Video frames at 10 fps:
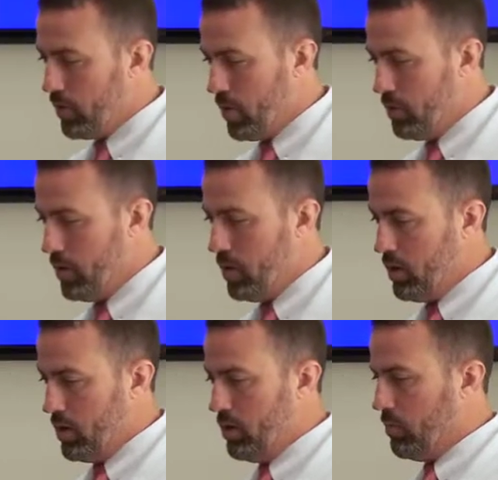therapy
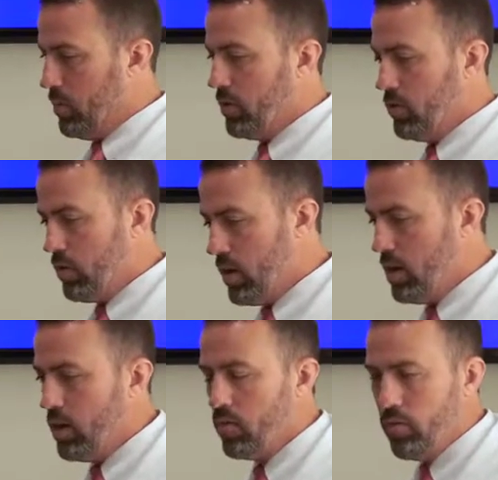and has been
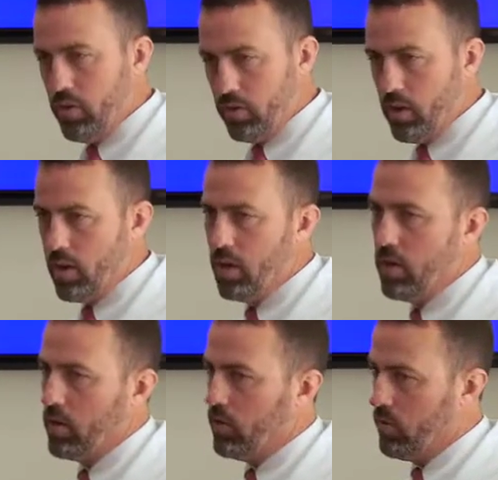studied and
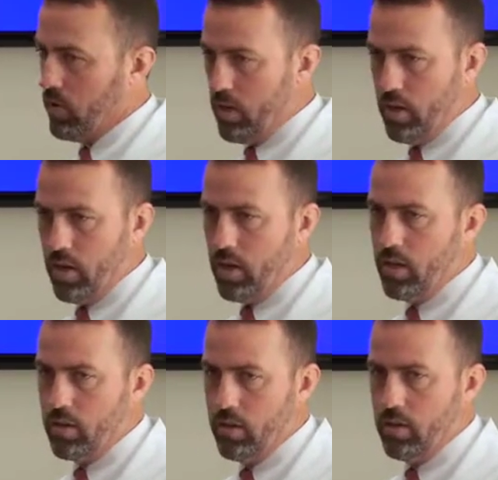restudied and studied again.